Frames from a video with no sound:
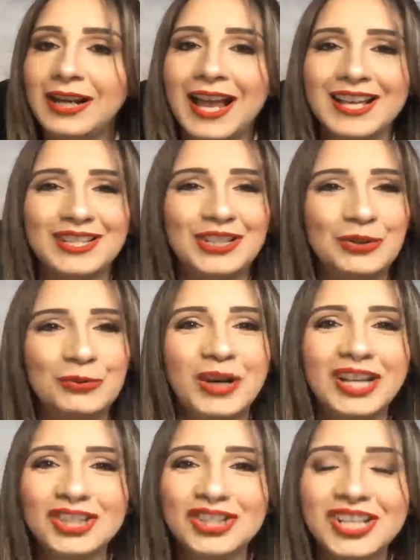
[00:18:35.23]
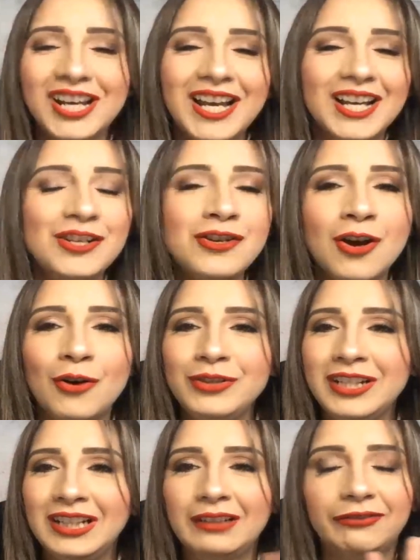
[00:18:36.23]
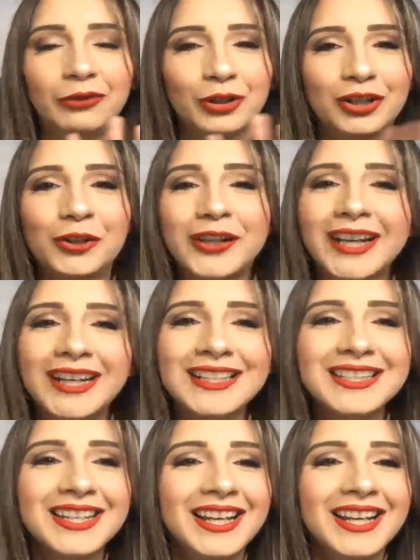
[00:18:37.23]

as you wish. No need for credit.